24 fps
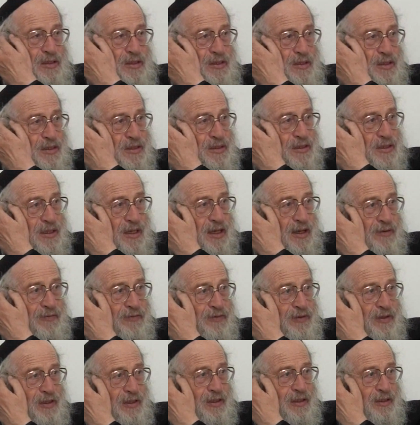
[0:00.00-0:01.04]
This
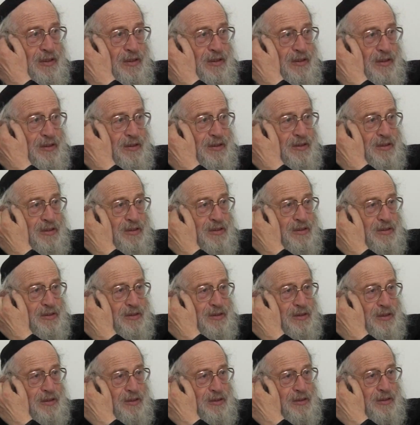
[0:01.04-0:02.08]
after
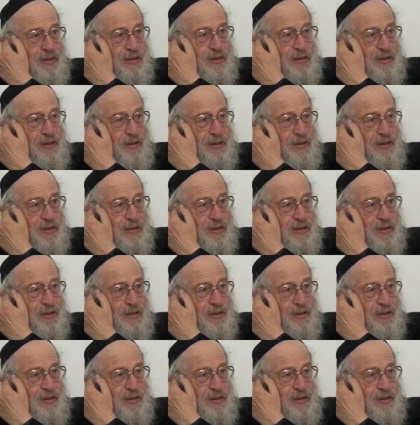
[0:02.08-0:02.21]
this